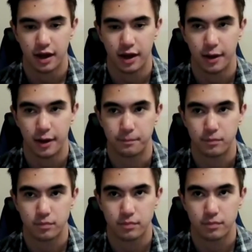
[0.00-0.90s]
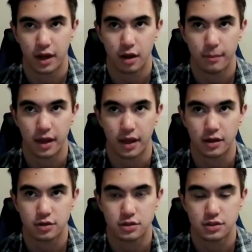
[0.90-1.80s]
I got my
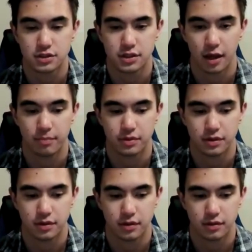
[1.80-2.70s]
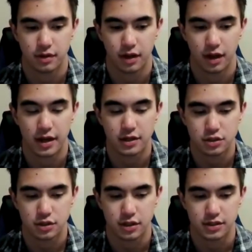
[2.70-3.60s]
internship
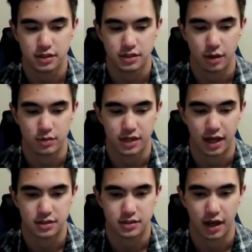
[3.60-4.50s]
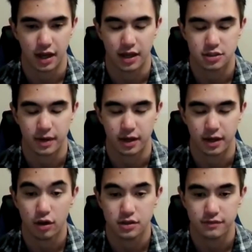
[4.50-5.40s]
initially just because I asked my
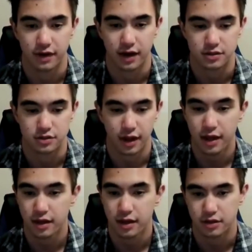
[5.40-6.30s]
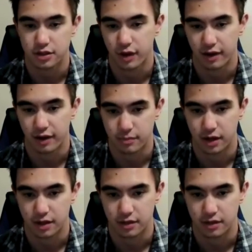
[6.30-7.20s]
college advisor, hey, like, do you have
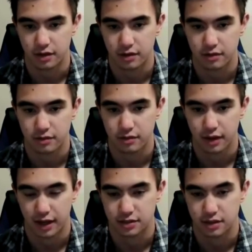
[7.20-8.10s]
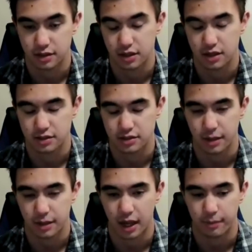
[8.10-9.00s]
anybody that is
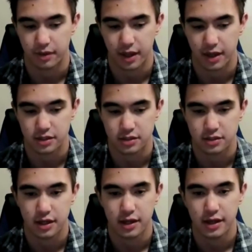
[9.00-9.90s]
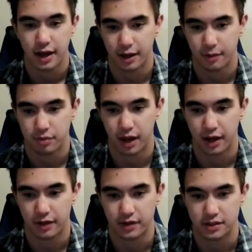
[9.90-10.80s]
accepting applications? I
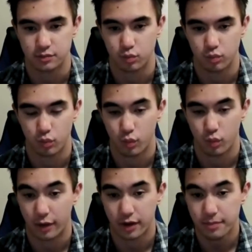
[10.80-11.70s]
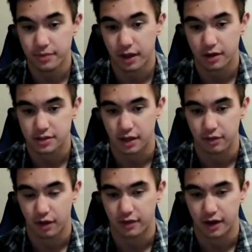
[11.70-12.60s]
applied and then just wound up there because I
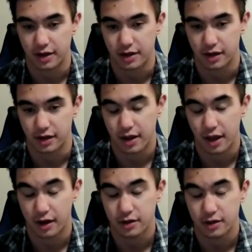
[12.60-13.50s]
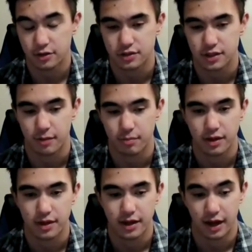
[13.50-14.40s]
thought that I needed an internship.
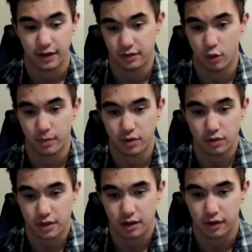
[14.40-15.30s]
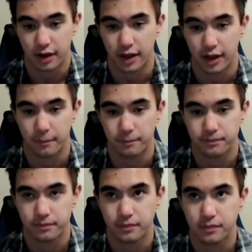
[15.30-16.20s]
And then lo and behold, here I
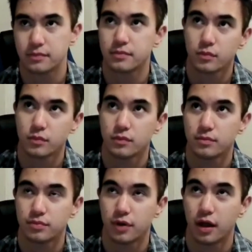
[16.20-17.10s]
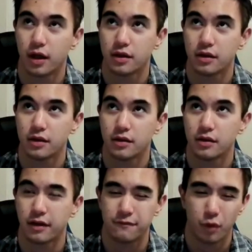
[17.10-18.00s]
am probably
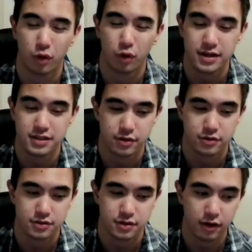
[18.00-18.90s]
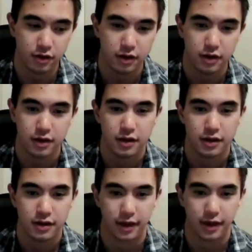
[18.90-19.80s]
like 4-ish years later
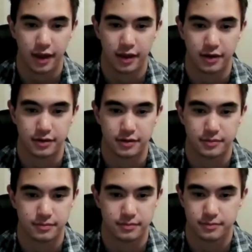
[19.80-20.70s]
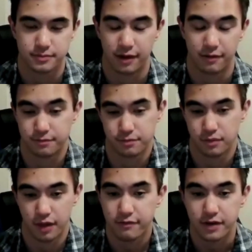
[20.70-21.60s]
and have
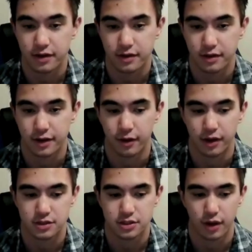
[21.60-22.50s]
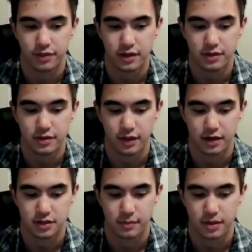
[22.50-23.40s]
loved it, And so I think that
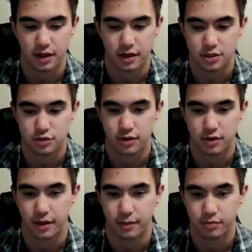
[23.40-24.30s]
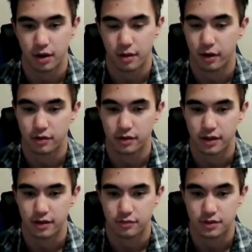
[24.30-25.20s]
that's going to be the industry I
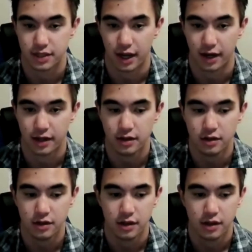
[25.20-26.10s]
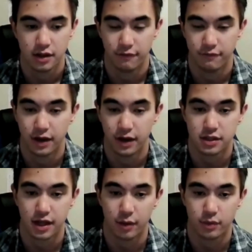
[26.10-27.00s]
primarily reside in.
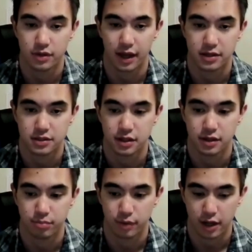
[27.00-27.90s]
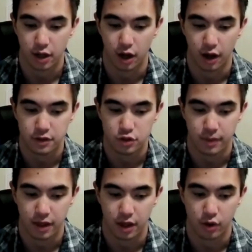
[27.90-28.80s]
Eventually, I would like to break off and do
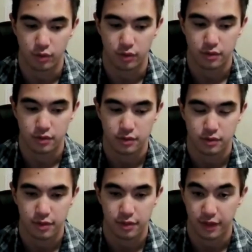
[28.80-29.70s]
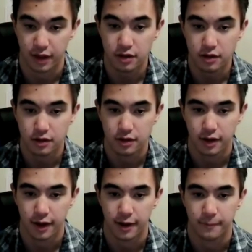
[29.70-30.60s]
my own thing.
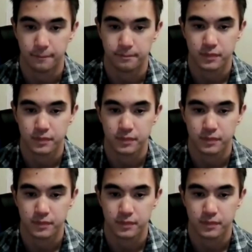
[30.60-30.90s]
Um,